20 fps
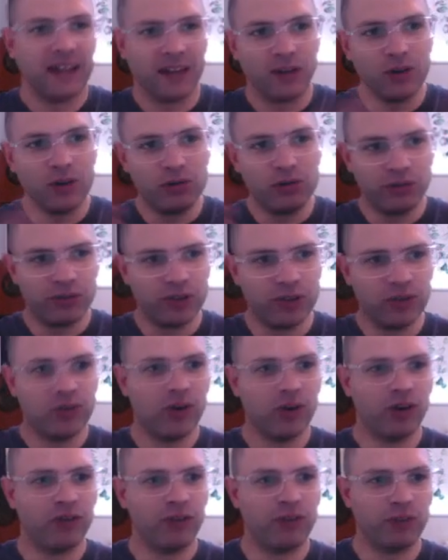overview
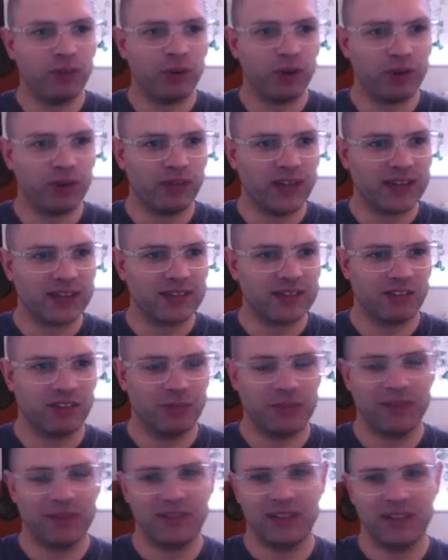of the book of Esther, a
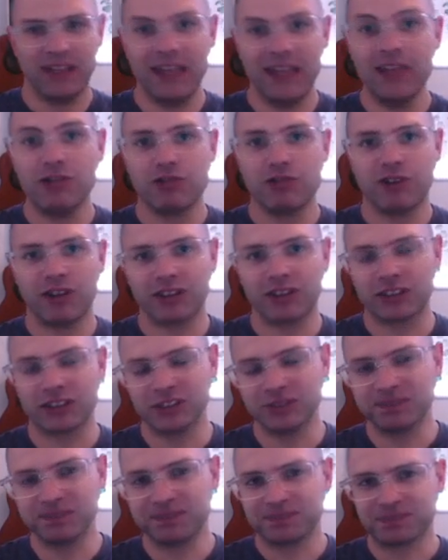bit of an
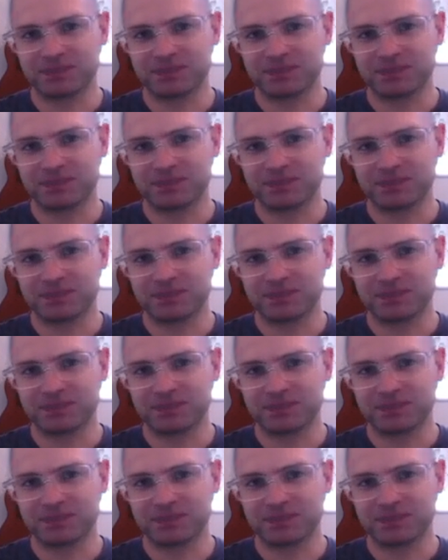introduction,